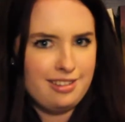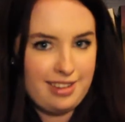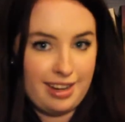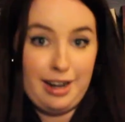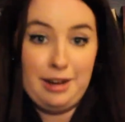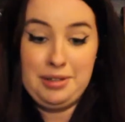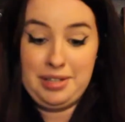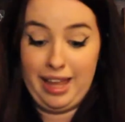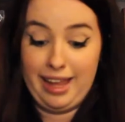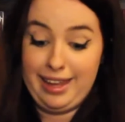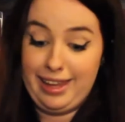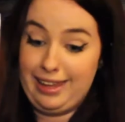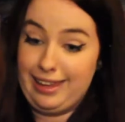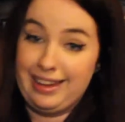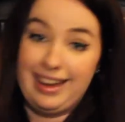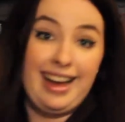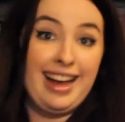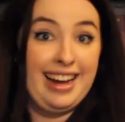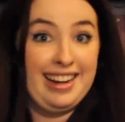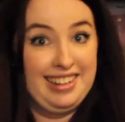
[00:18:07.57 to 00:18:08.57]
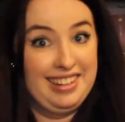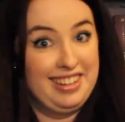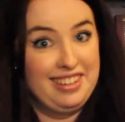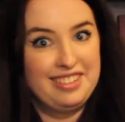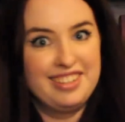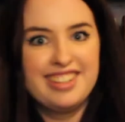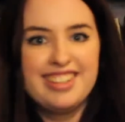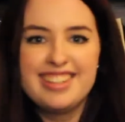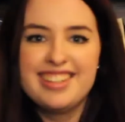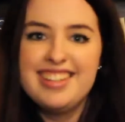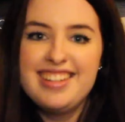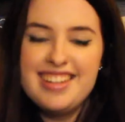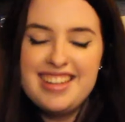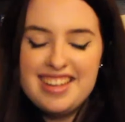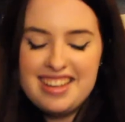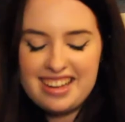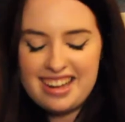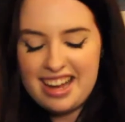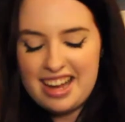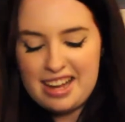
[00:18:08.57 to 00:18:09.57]
And I was like, yeah, I
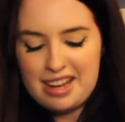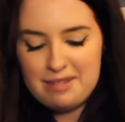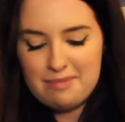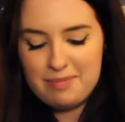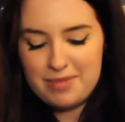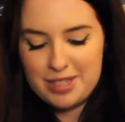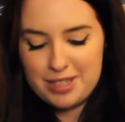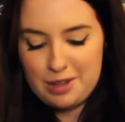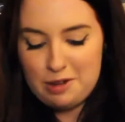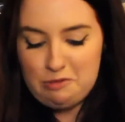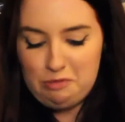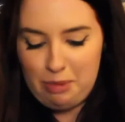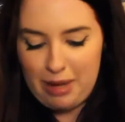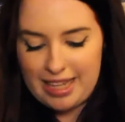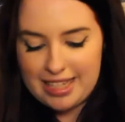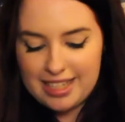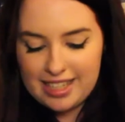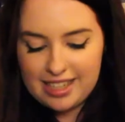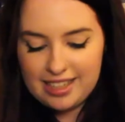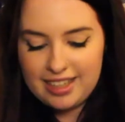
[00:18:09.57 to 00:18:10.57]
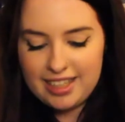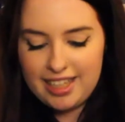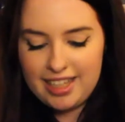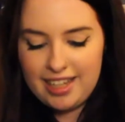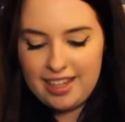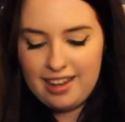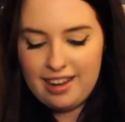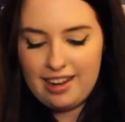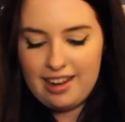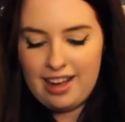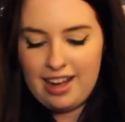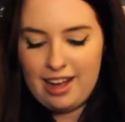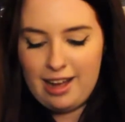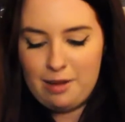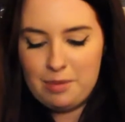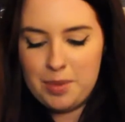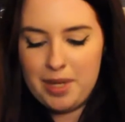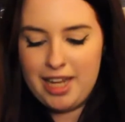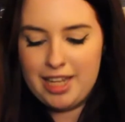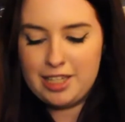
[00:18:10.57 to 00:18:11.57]
know. So basically,
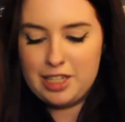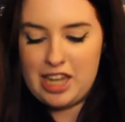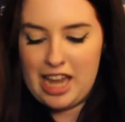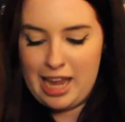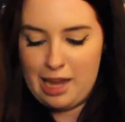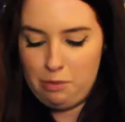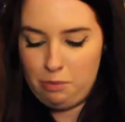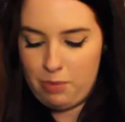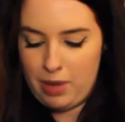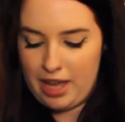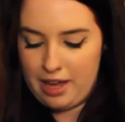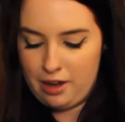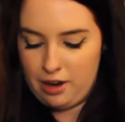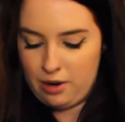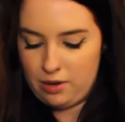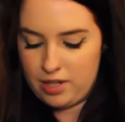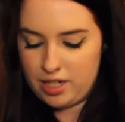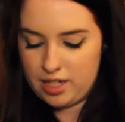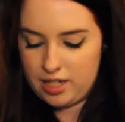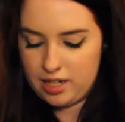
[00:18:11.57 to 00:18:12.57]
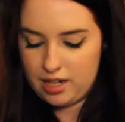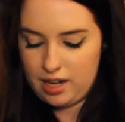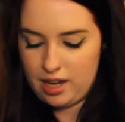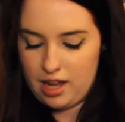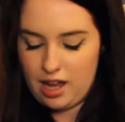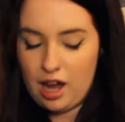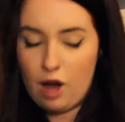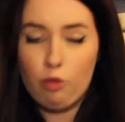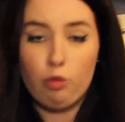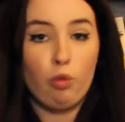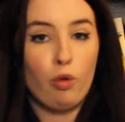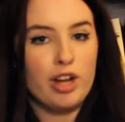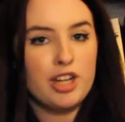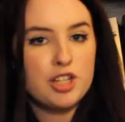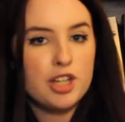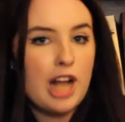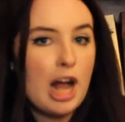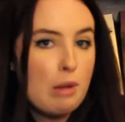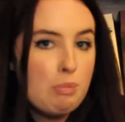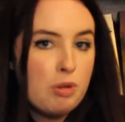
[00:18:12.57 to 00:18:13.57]
it's about a
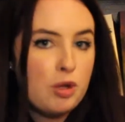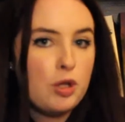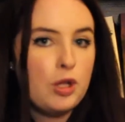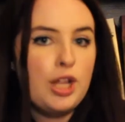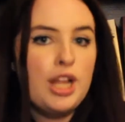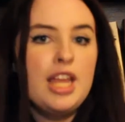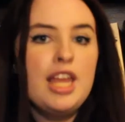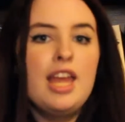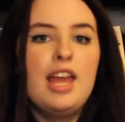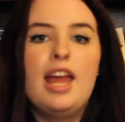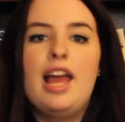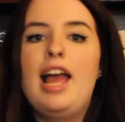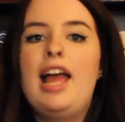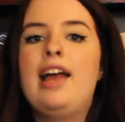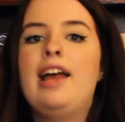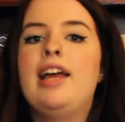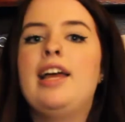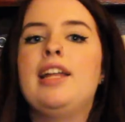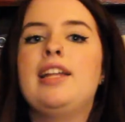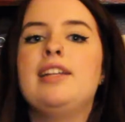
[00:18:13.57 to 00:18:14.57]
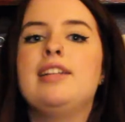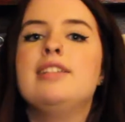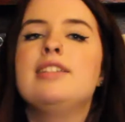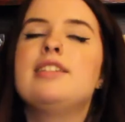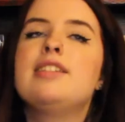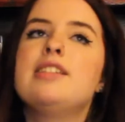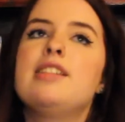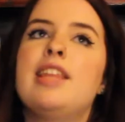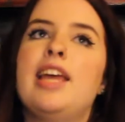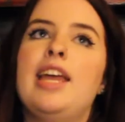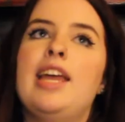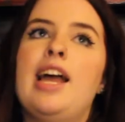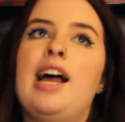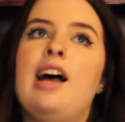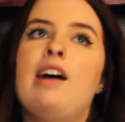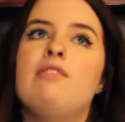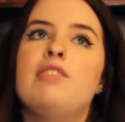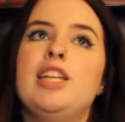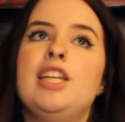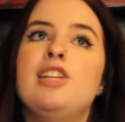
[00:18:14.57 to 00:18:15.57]
rich couple, and they
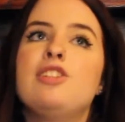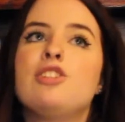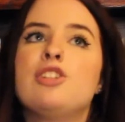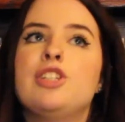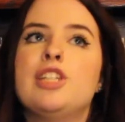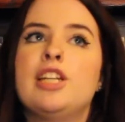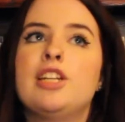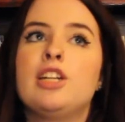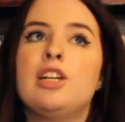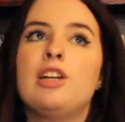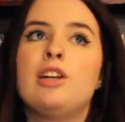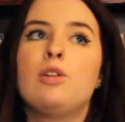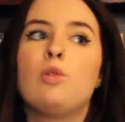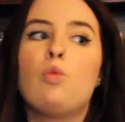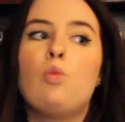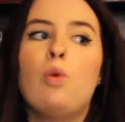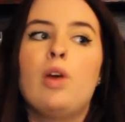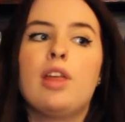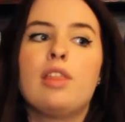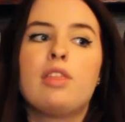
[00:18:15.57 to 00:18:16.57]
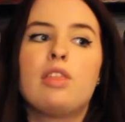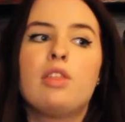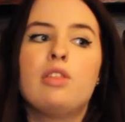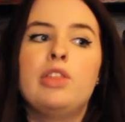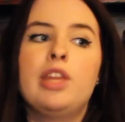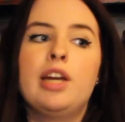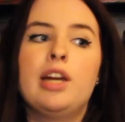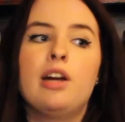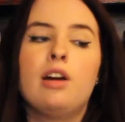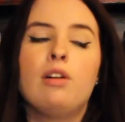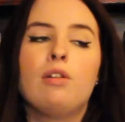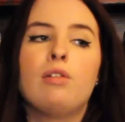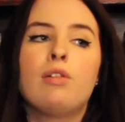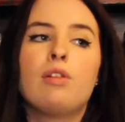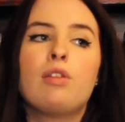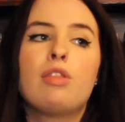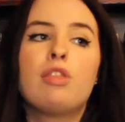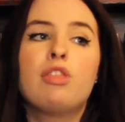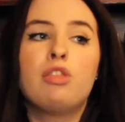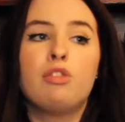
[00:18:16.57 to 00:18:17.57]
have an Easter dinner with
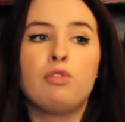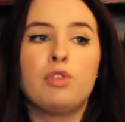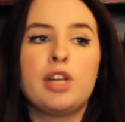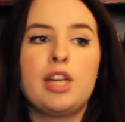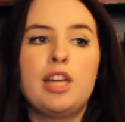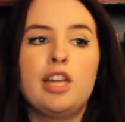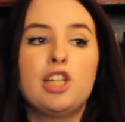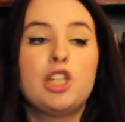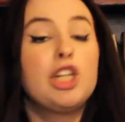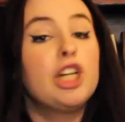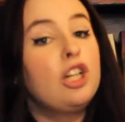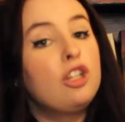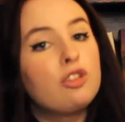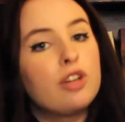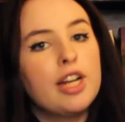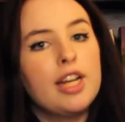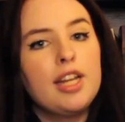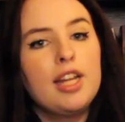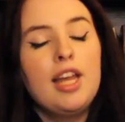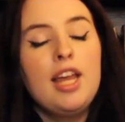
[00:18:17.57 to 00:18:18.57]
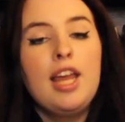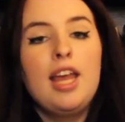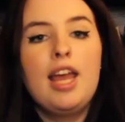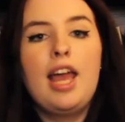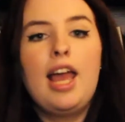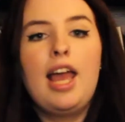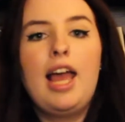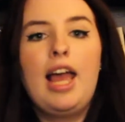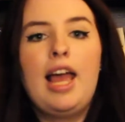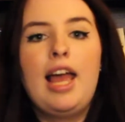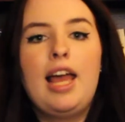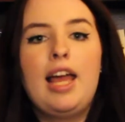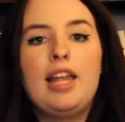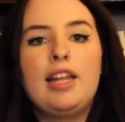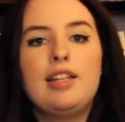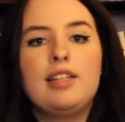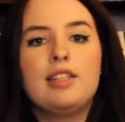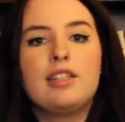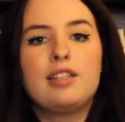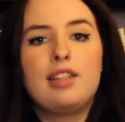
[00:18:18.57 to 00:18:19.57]
their 3 children,
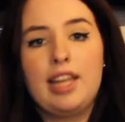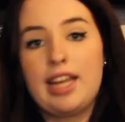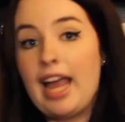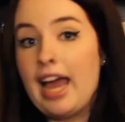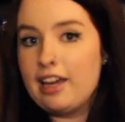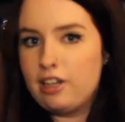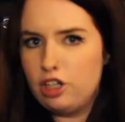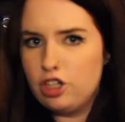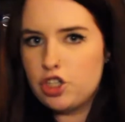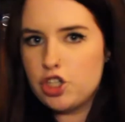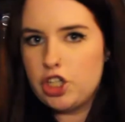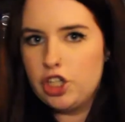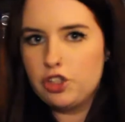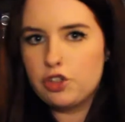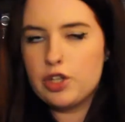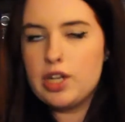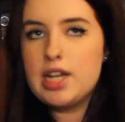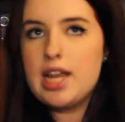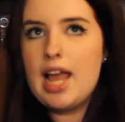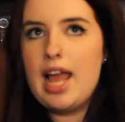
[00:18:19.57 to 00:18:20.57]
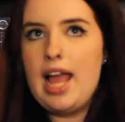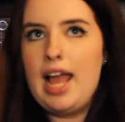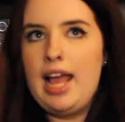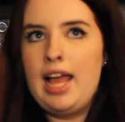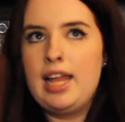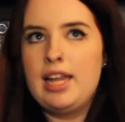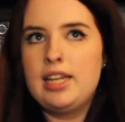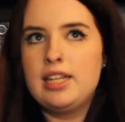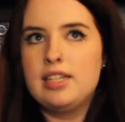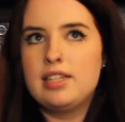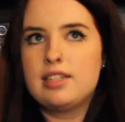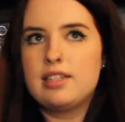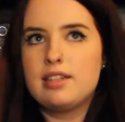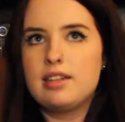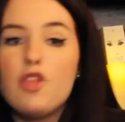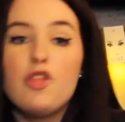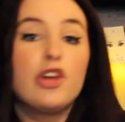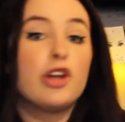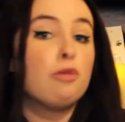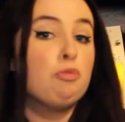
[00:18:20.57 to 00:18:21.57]
and like adult children,
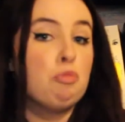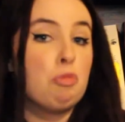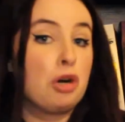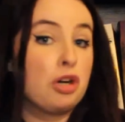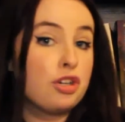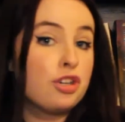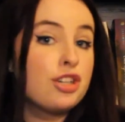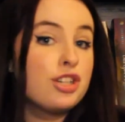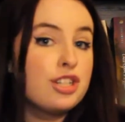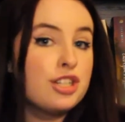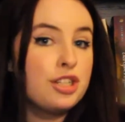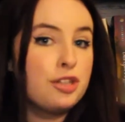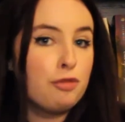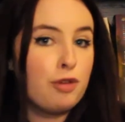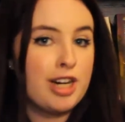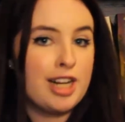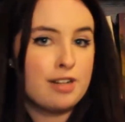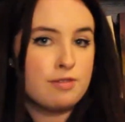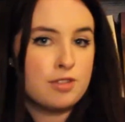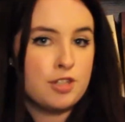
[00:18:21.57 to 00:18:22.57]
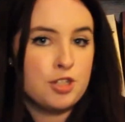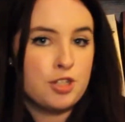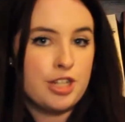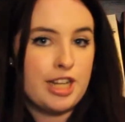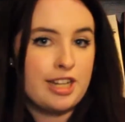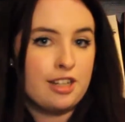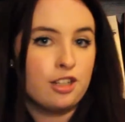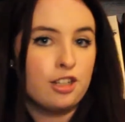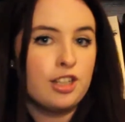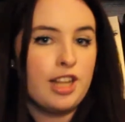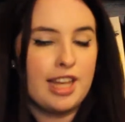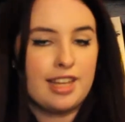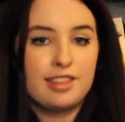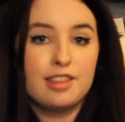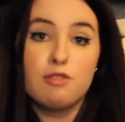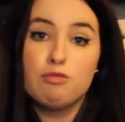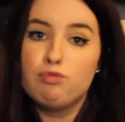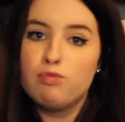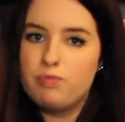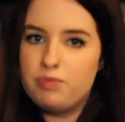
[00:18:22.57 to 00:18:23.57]
and they're murdered right after dinner, like
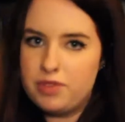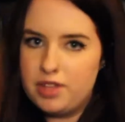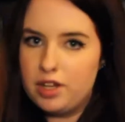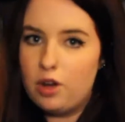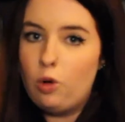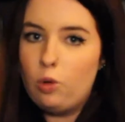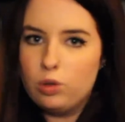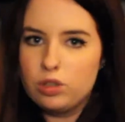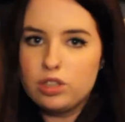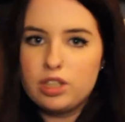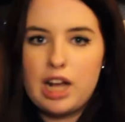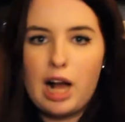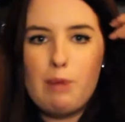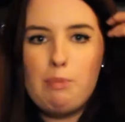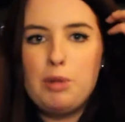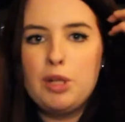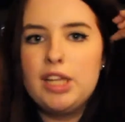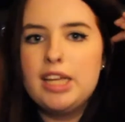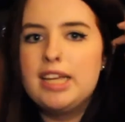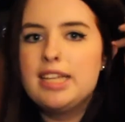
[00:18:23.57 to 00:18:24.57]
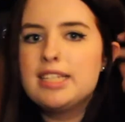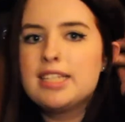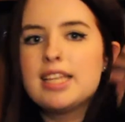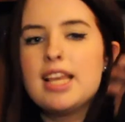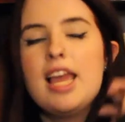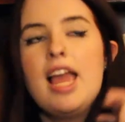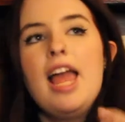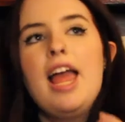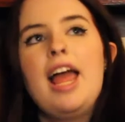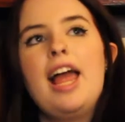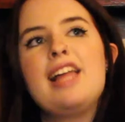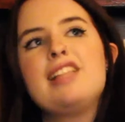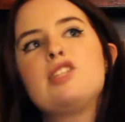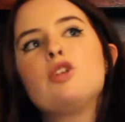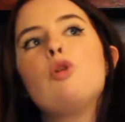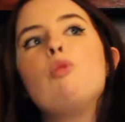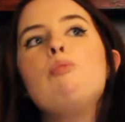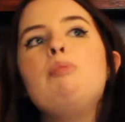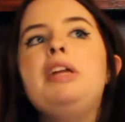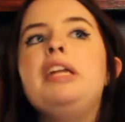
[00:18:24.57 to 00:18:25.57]
the older couple is, and
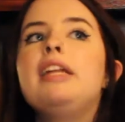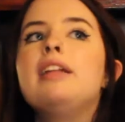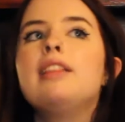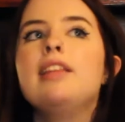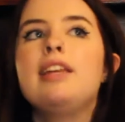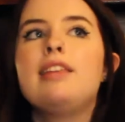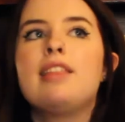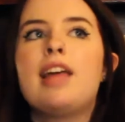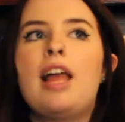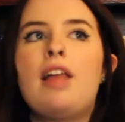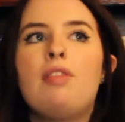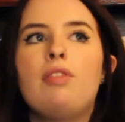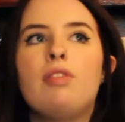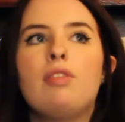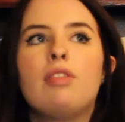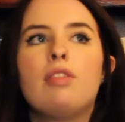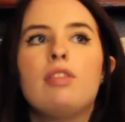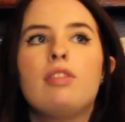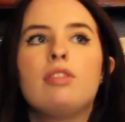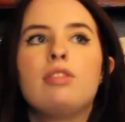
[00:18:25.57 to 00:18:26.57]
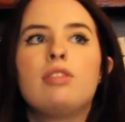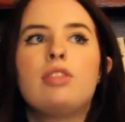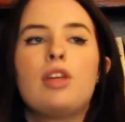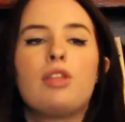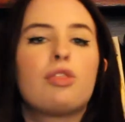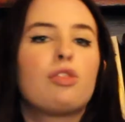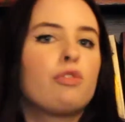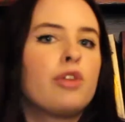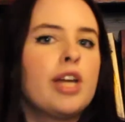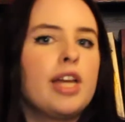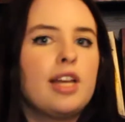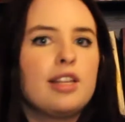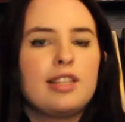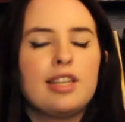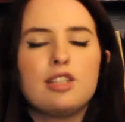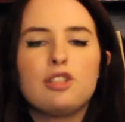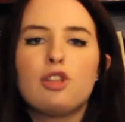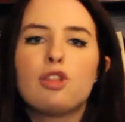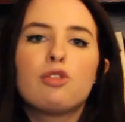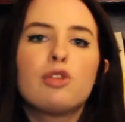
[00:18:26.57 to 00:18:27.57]
so immediately then it
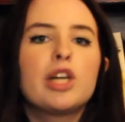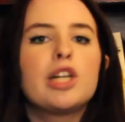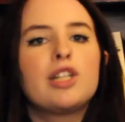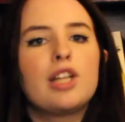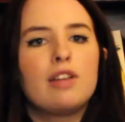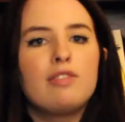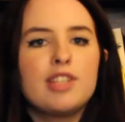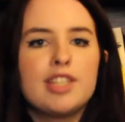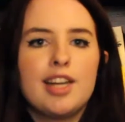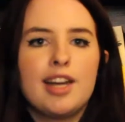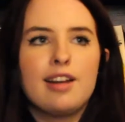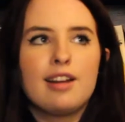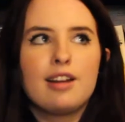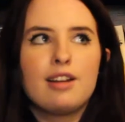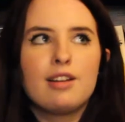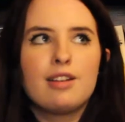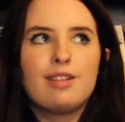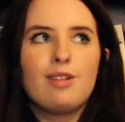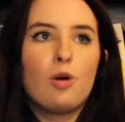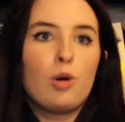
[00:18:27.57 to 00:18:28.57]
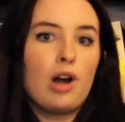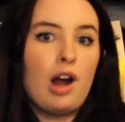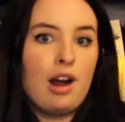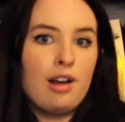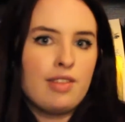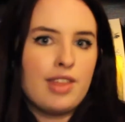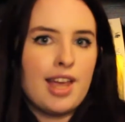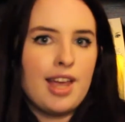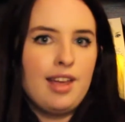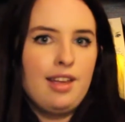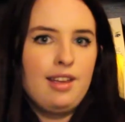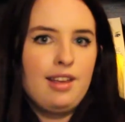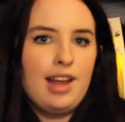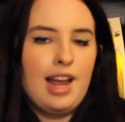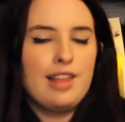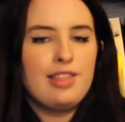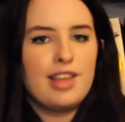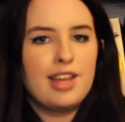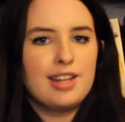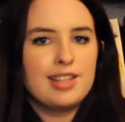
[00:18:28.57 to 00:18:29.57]
says the 3 are devastated, or are they?
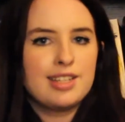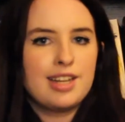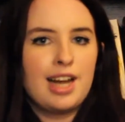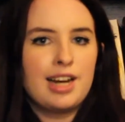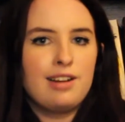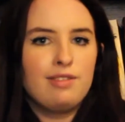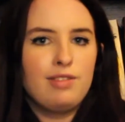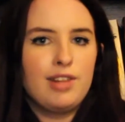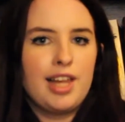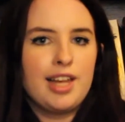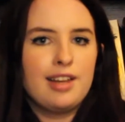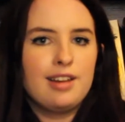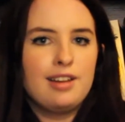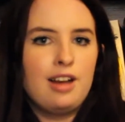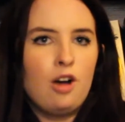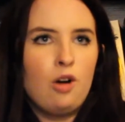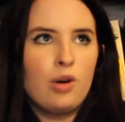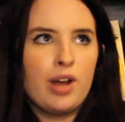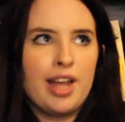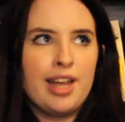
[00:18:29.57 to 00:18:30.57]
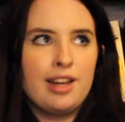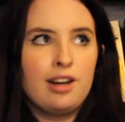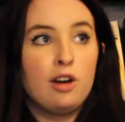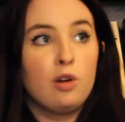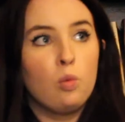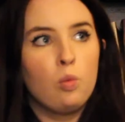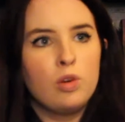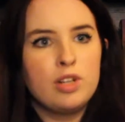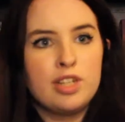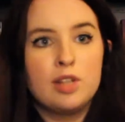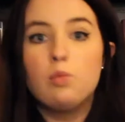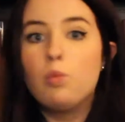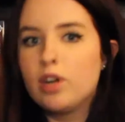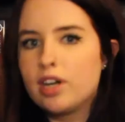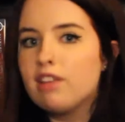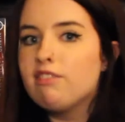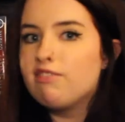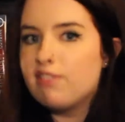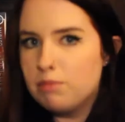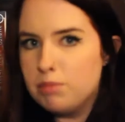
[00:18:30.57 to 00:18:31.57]
And then it's kind of like, okay, or did
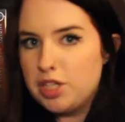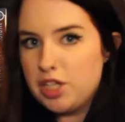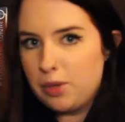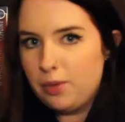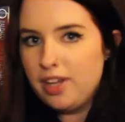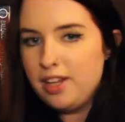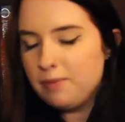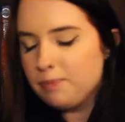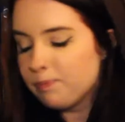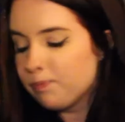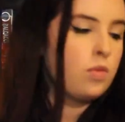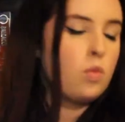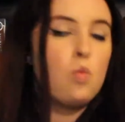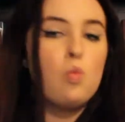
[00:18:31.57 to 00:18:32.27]
one of them do it?